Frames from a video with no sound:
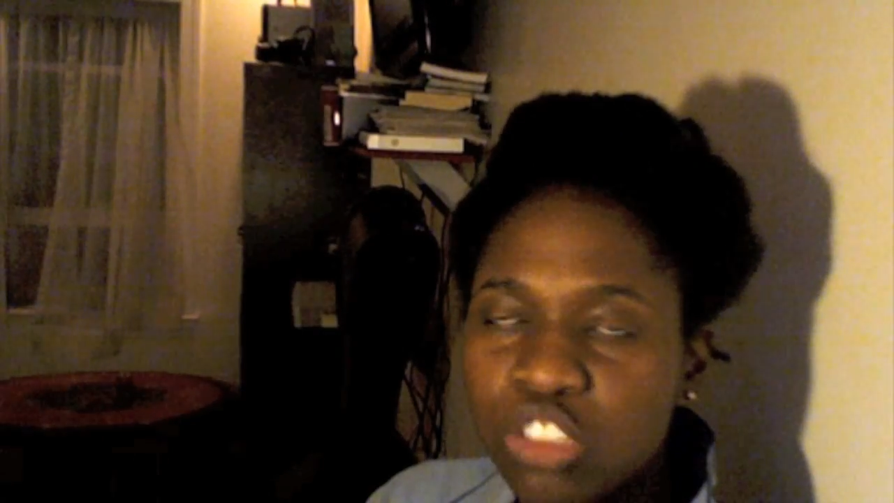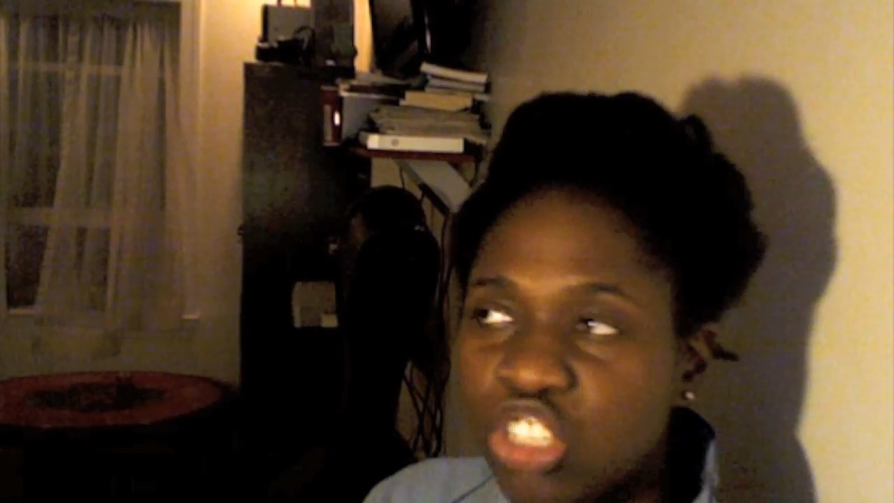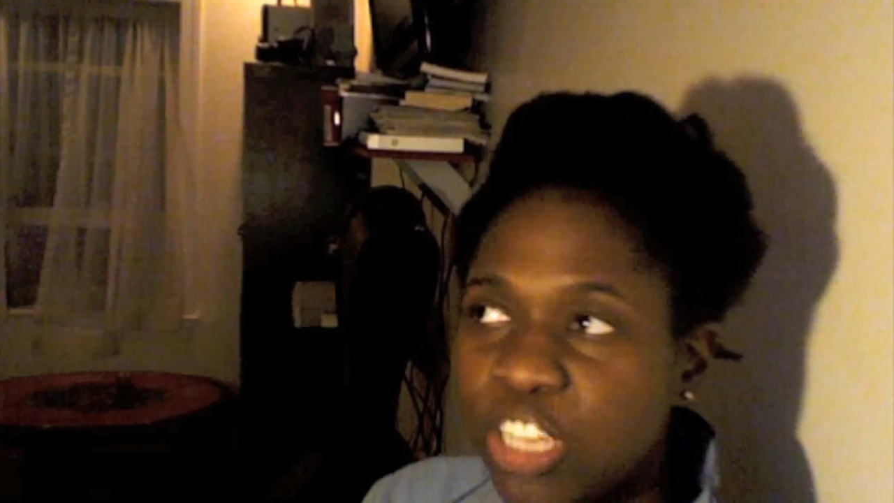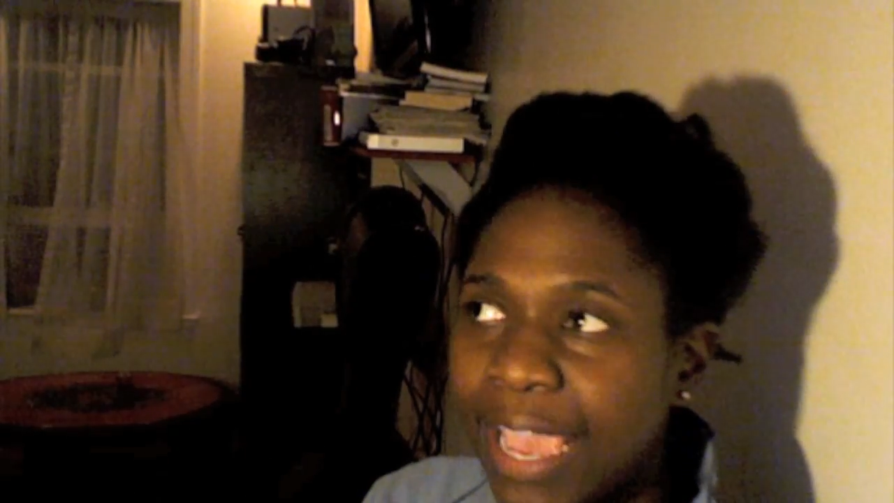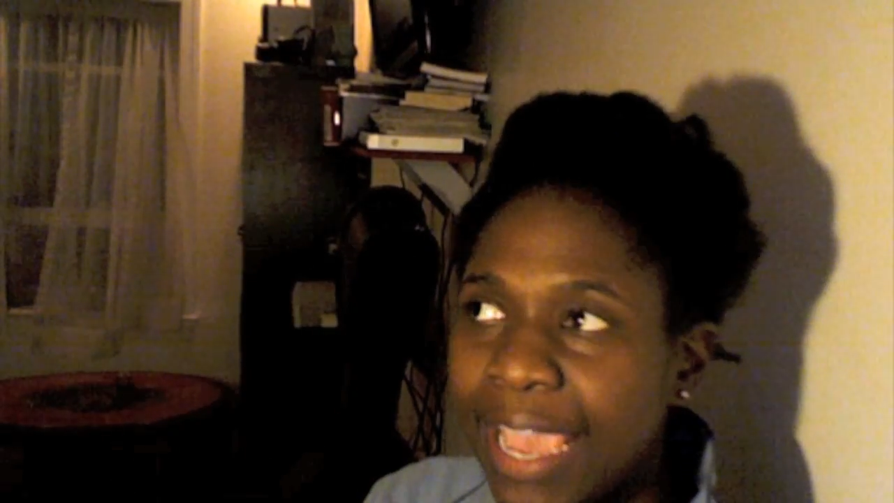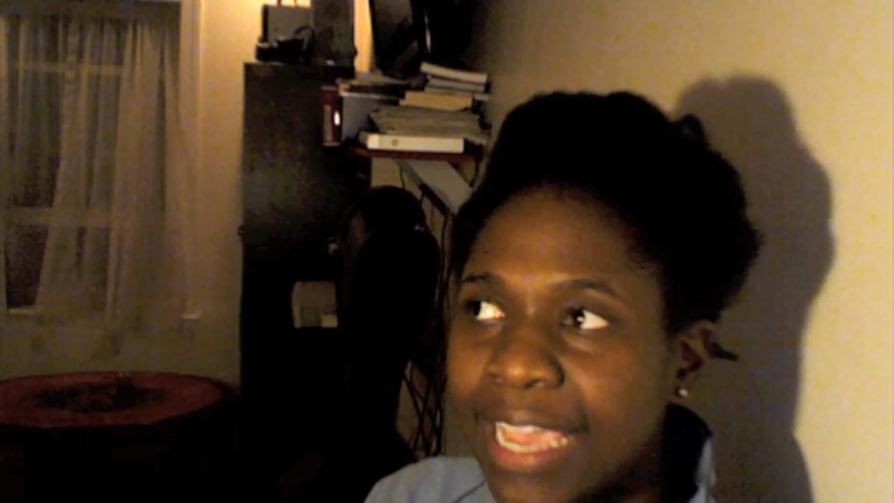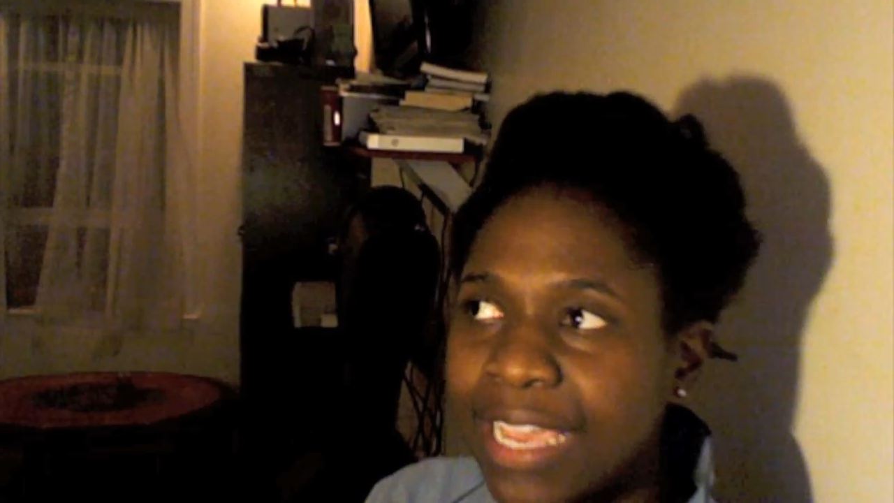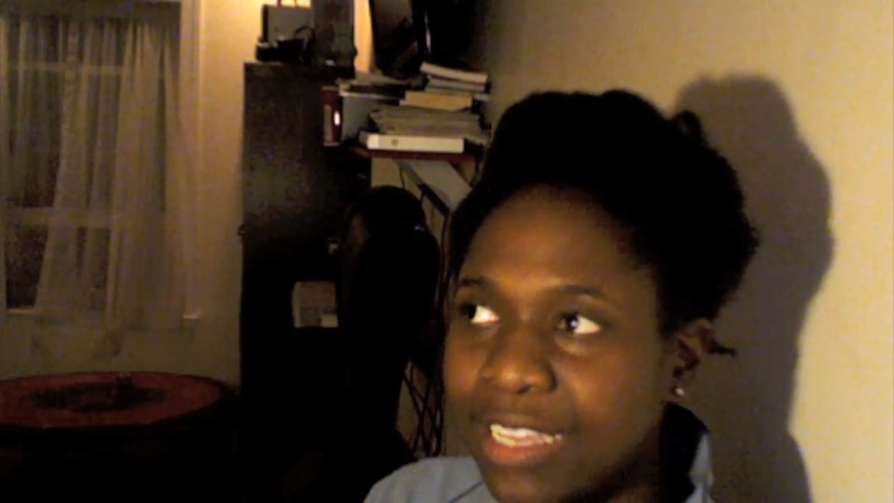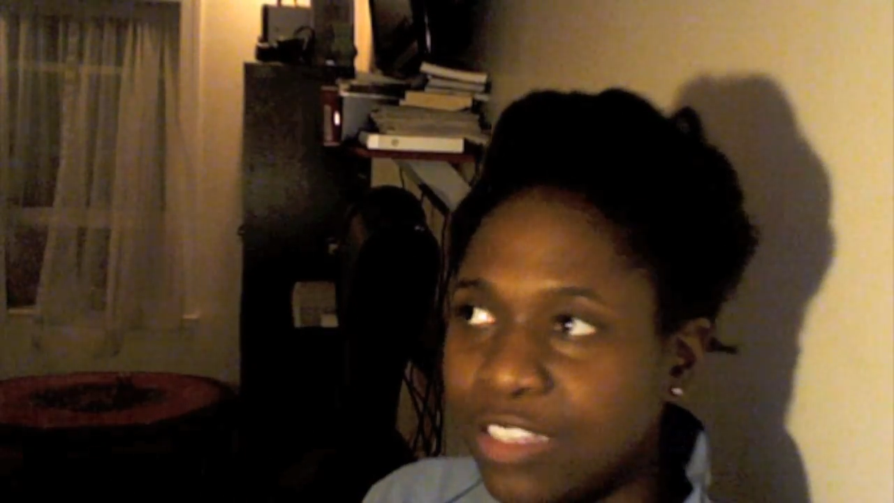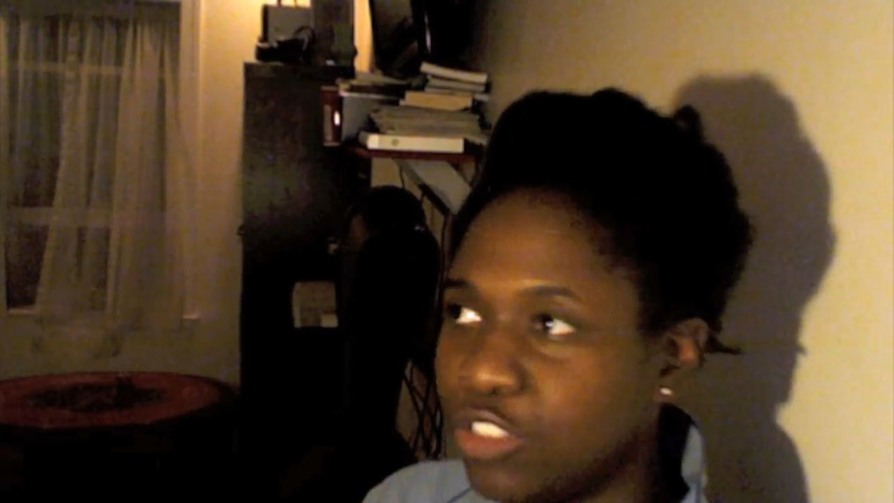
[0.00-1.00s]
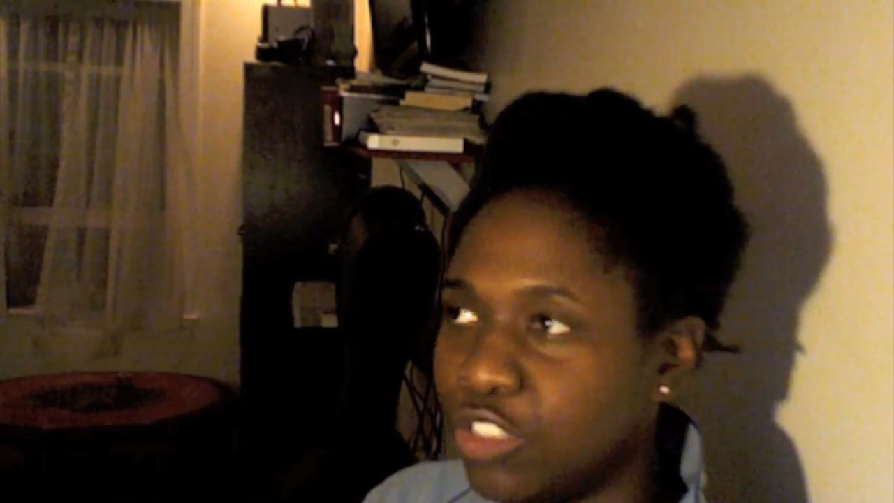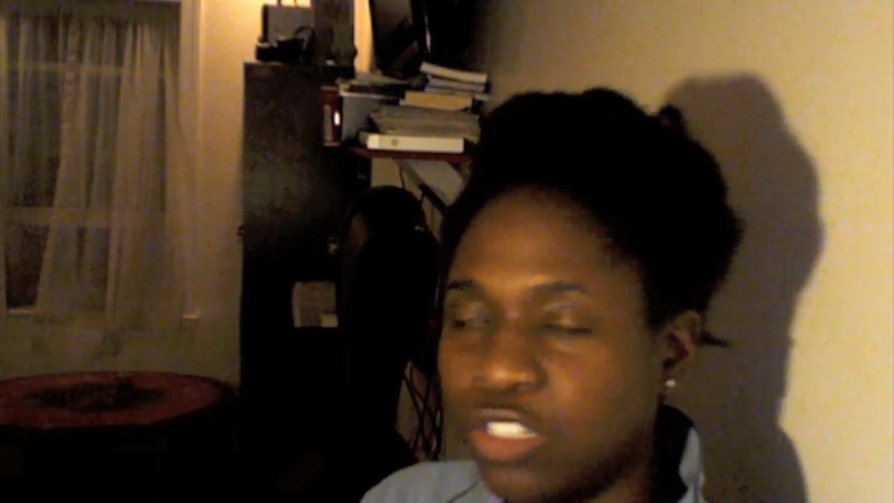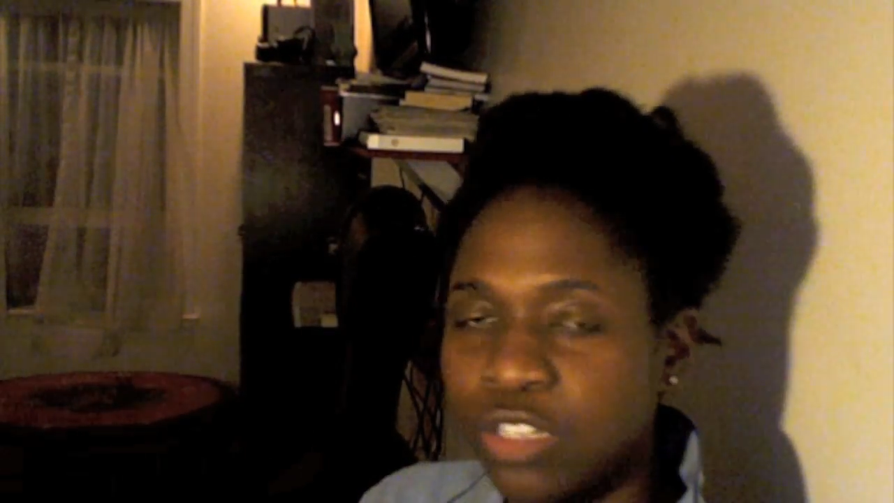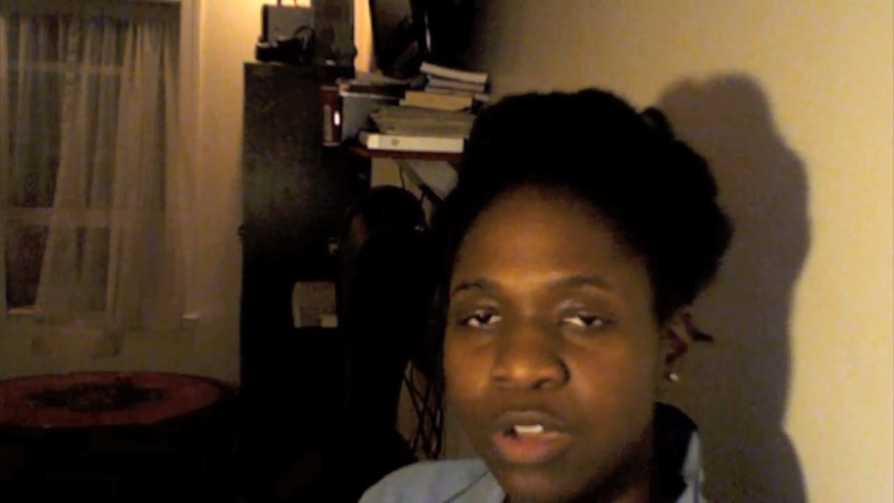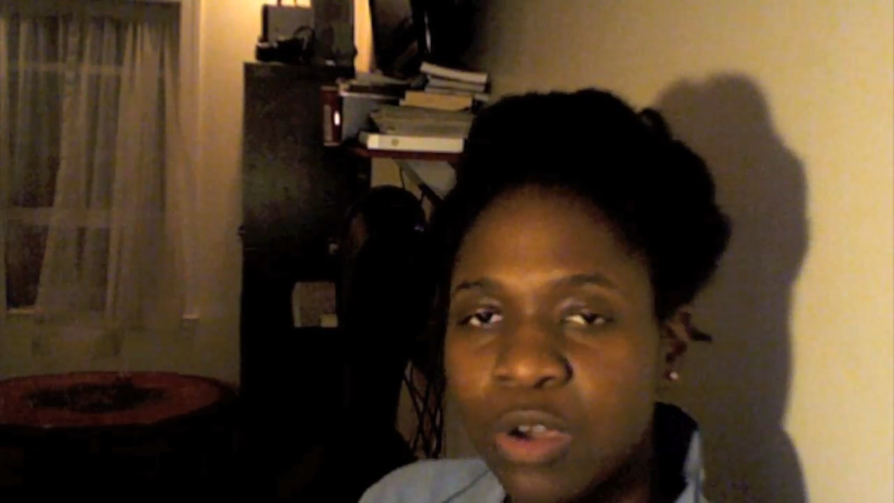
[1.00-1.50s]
change